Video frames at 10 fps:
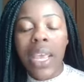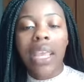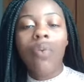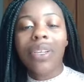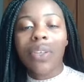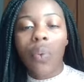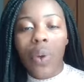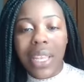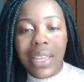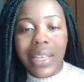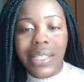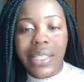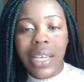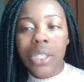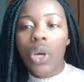He was a witness
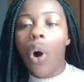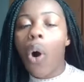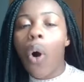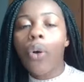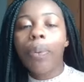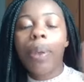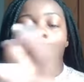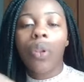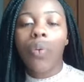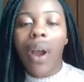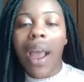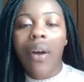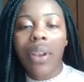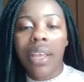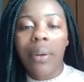to all the people
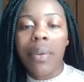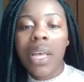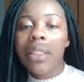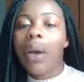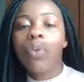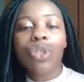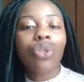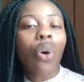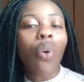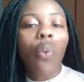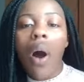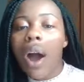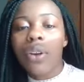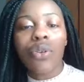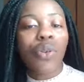around him. There was no
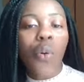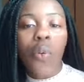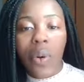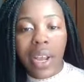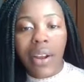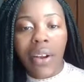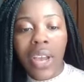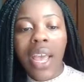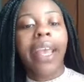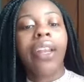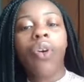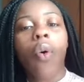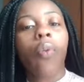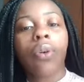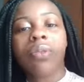water nowhere. And Noah
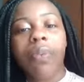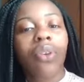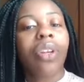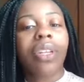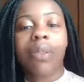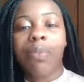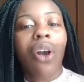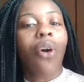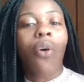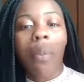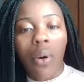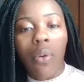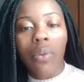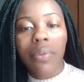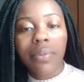was building this big old
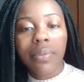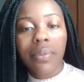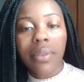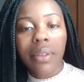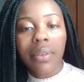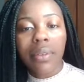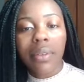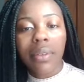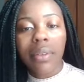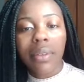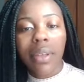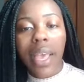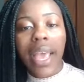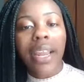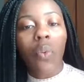boat
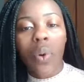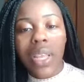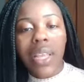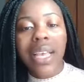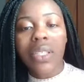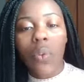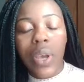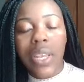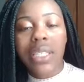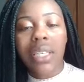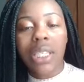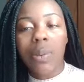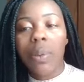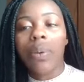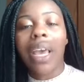at a as a witness to these
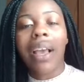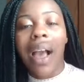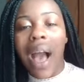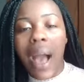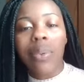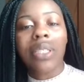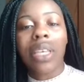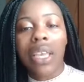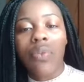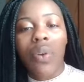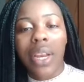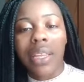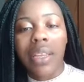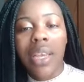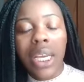people that God was getting
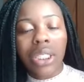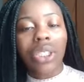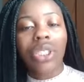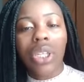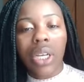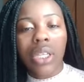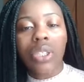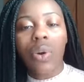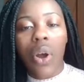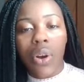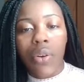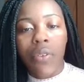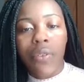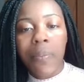ready to judge the earth.